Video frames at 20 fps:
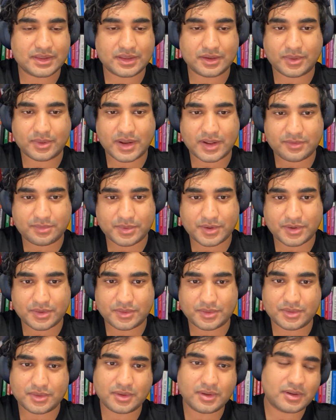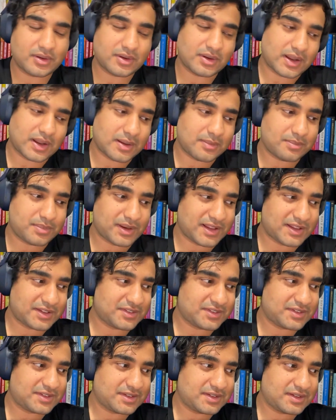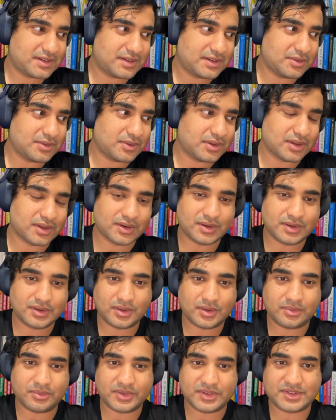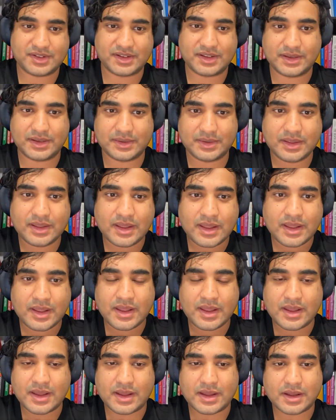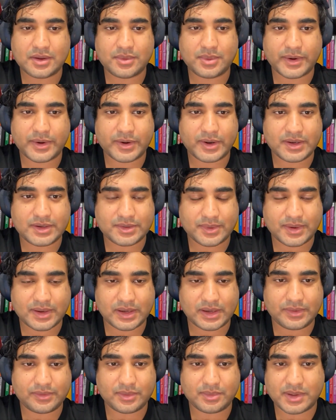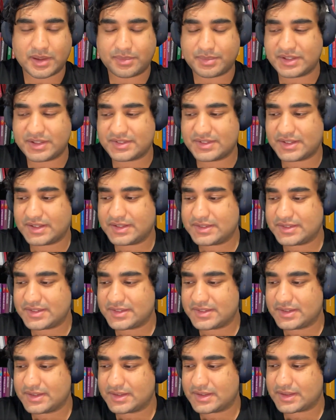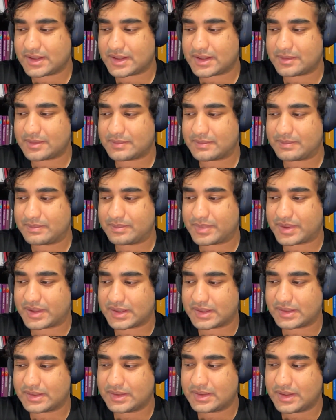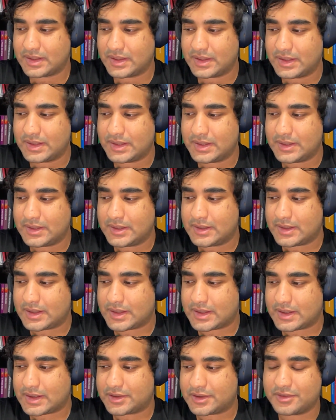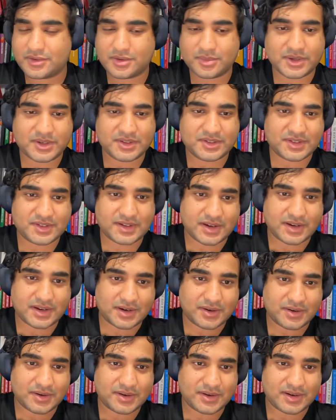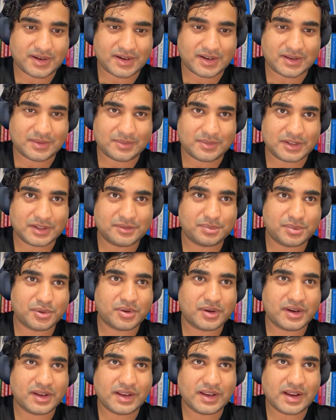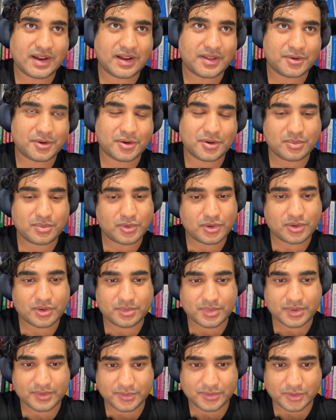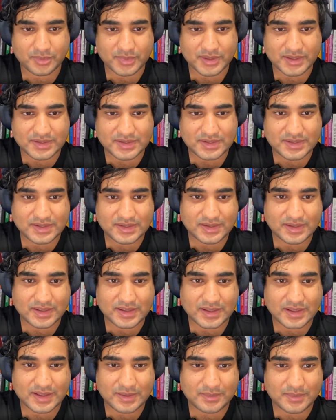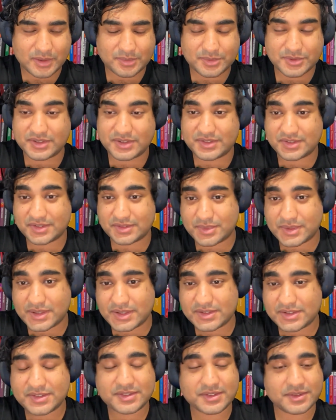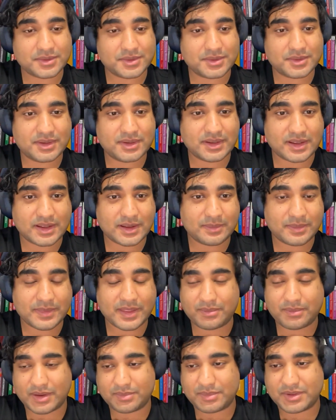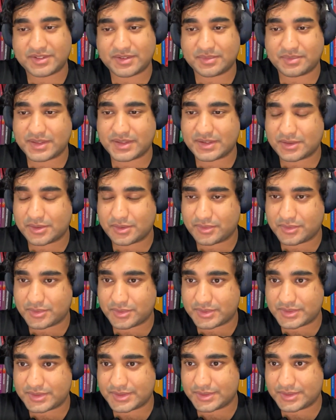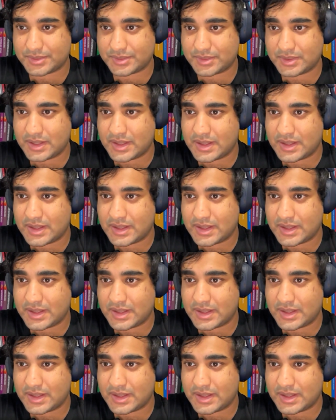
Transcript: graph protocol, plus you can obviously query directly from RPCs, but contributors are exploring other more performant options as well. So that might be something to look forward to.